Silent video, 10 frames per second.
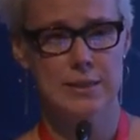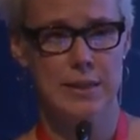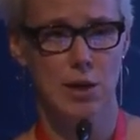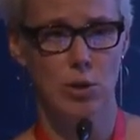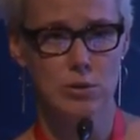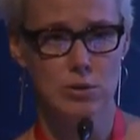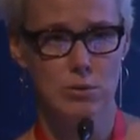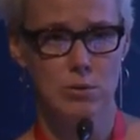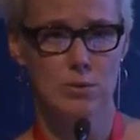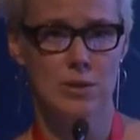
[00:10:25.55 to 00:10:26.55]
They also
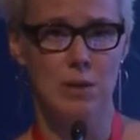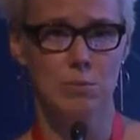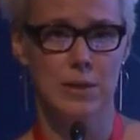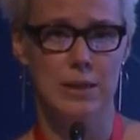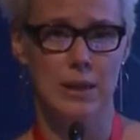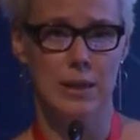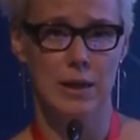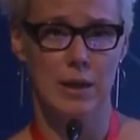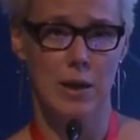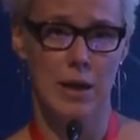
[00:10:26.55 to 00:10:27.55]
use some
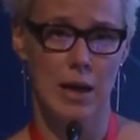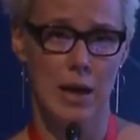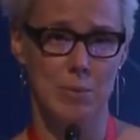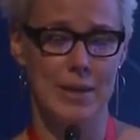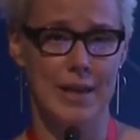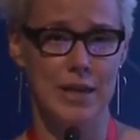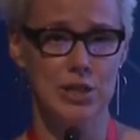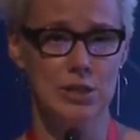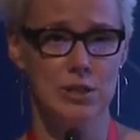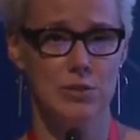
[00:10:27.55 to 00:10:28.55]

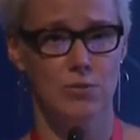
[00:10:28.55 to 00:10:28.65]
applications